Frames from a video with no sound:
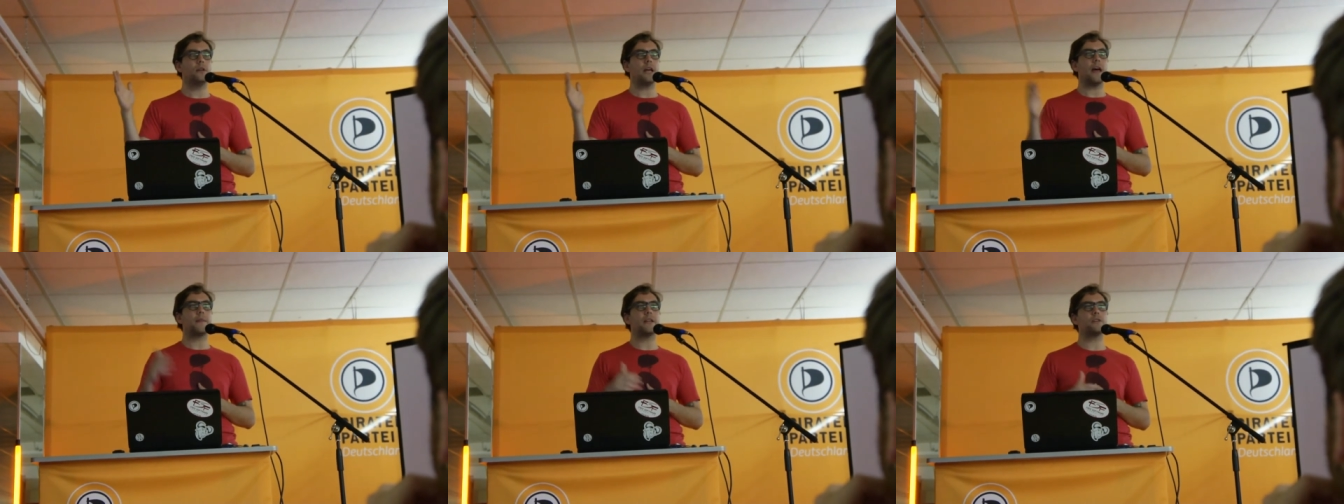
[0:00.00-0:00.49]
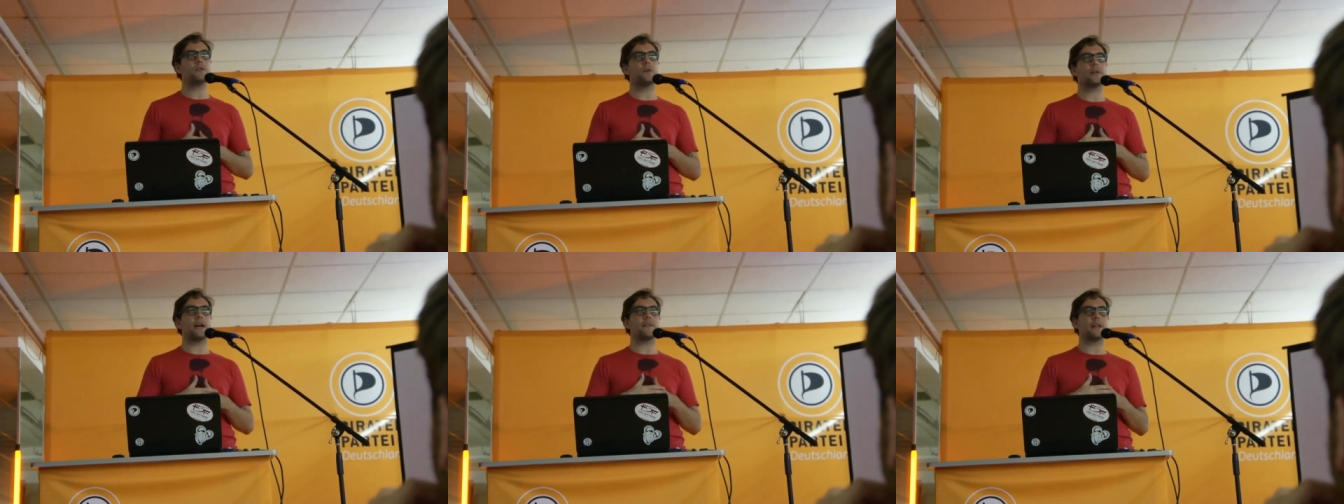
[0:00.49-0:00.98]
And then you don't
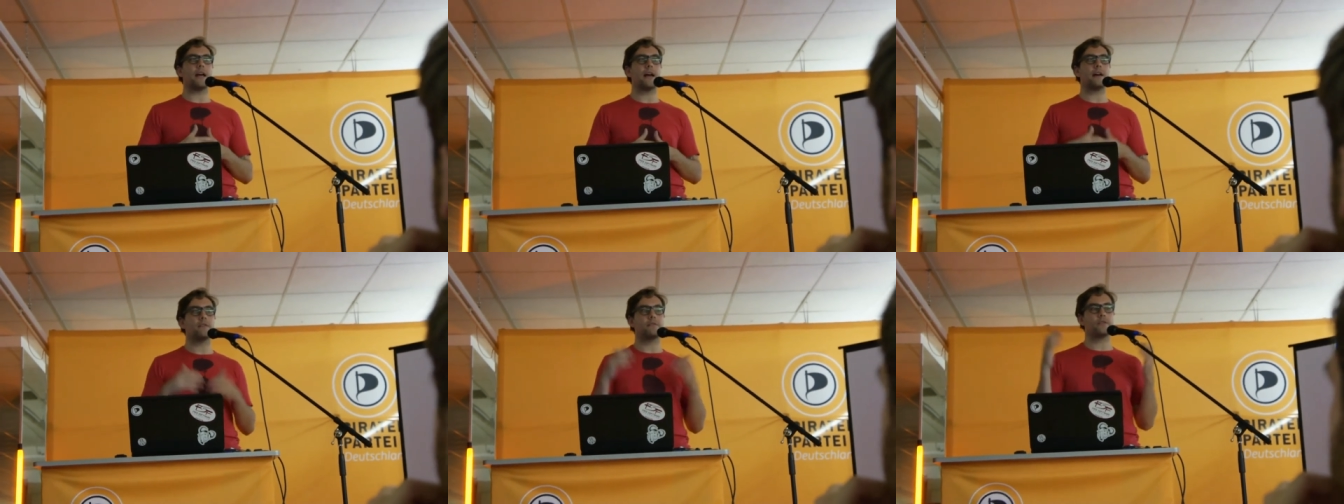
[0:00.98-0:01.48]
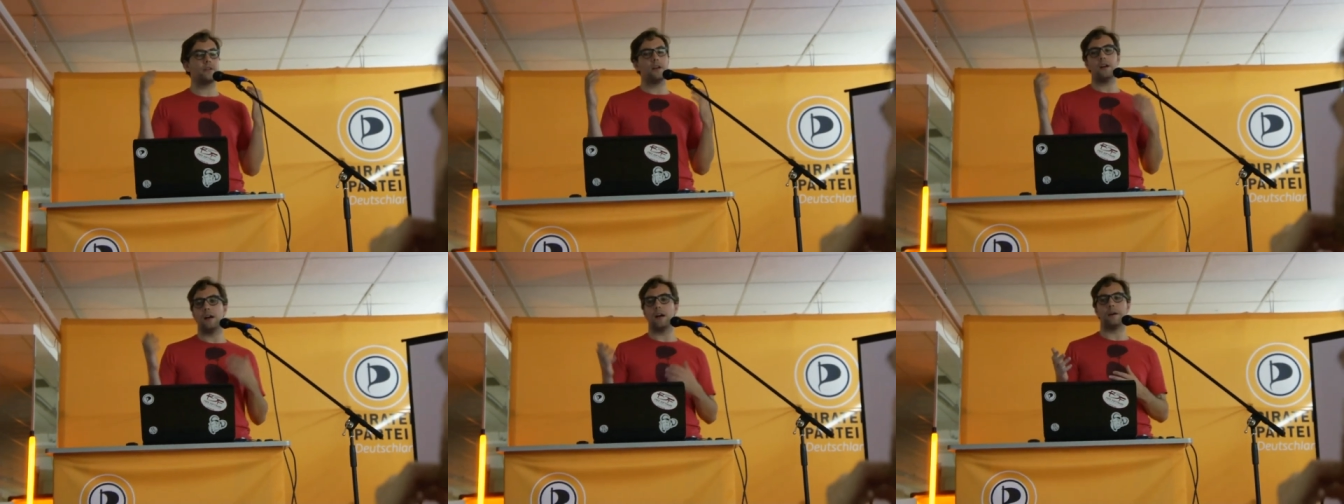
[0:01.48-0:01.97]
have to have,
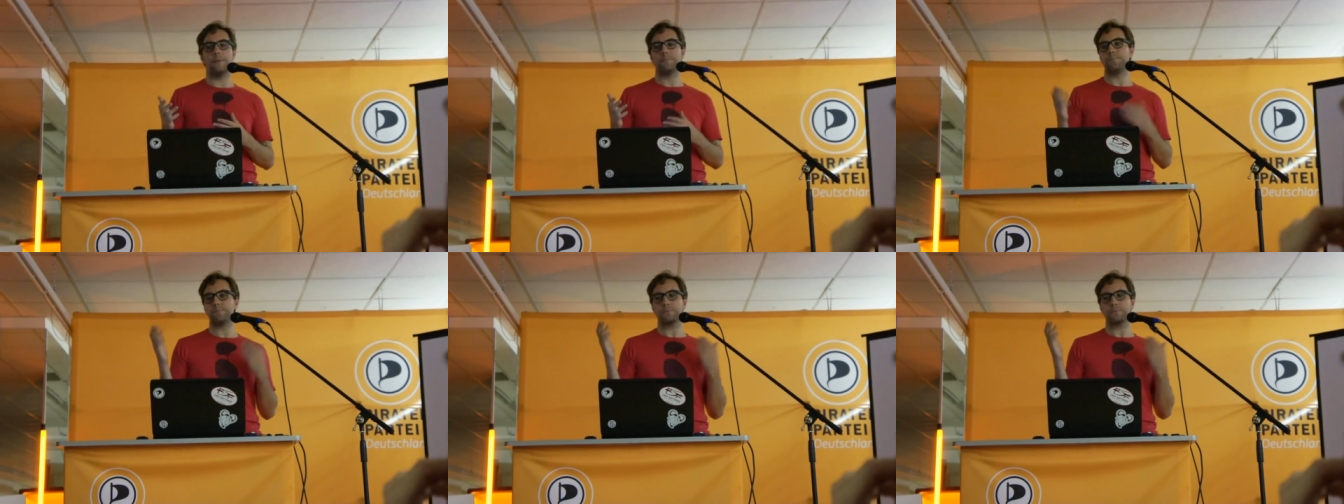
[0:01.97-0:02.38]
um,